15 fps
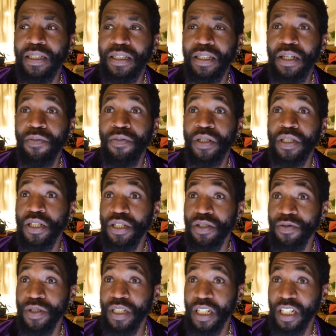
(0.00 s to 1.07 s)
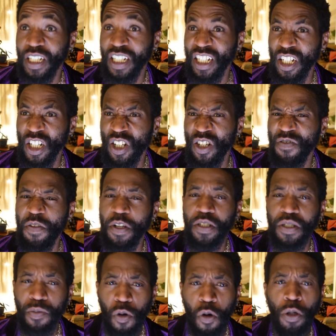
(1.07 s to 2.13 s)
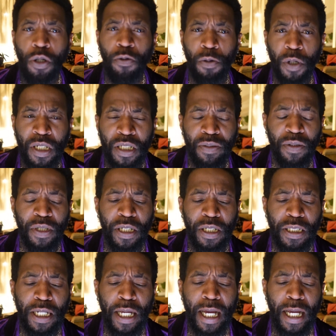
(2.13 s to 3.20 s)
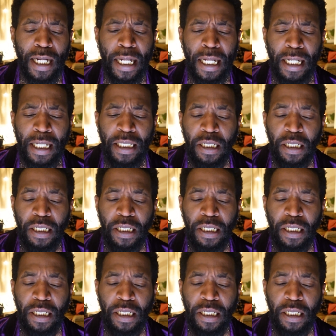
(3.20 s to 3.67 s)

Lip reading: their position was unclear if they supported raceplay or not. And